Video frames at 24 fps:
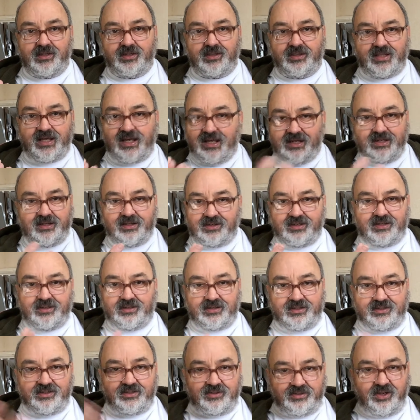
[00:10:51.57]
That
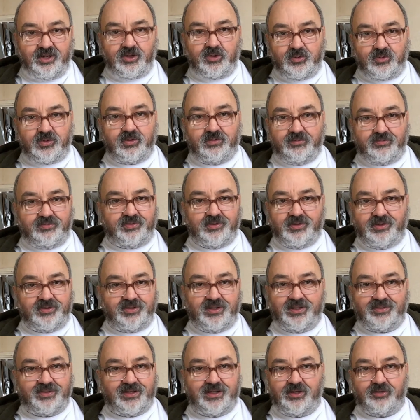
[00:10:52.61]
total of
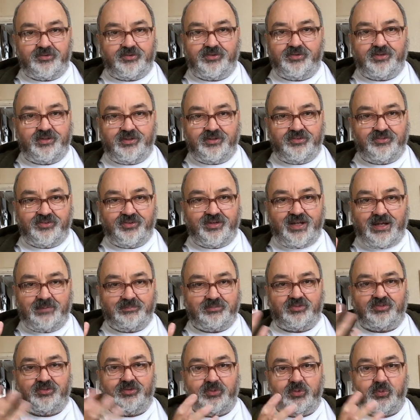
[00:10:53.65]
30,000 is an
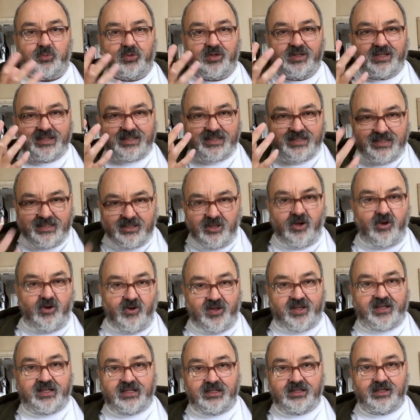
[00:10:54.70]
absolute
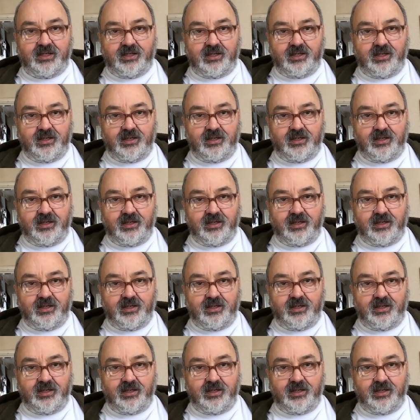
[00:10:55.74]
lie.